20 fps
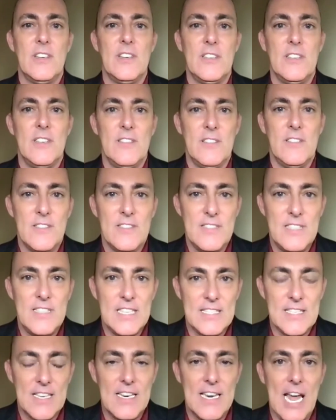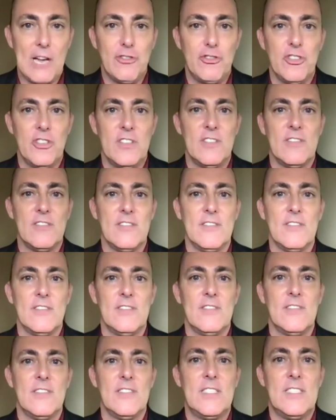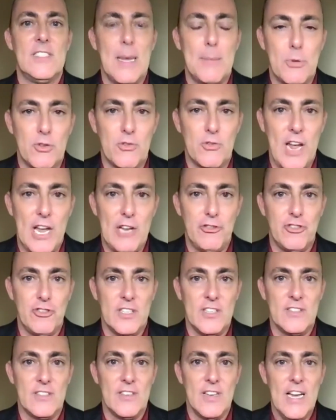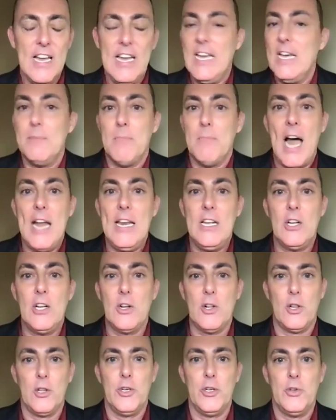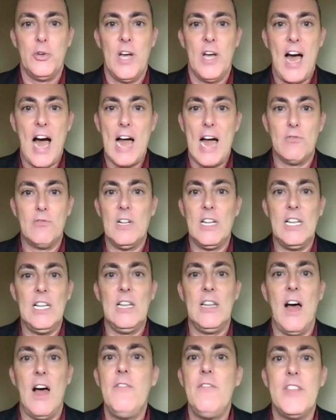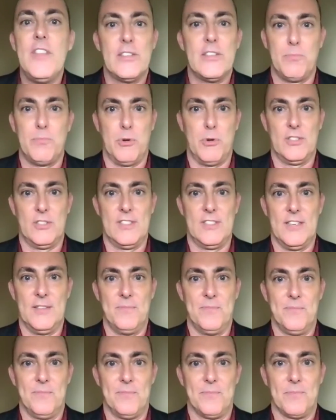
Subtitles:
disconnection, separation. It might include, I really love this person.